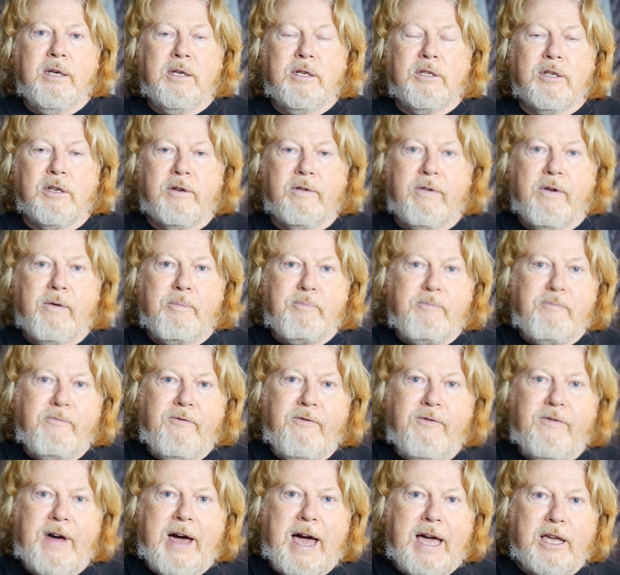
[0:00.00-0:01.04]
sort of a
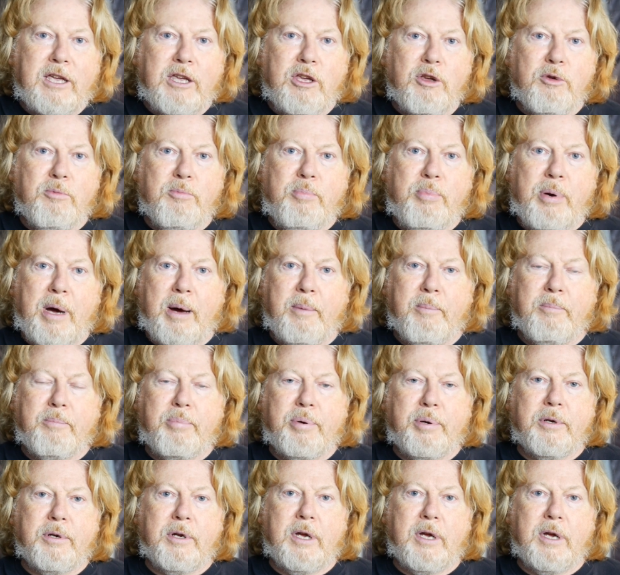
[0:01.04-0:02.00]
vacuum pump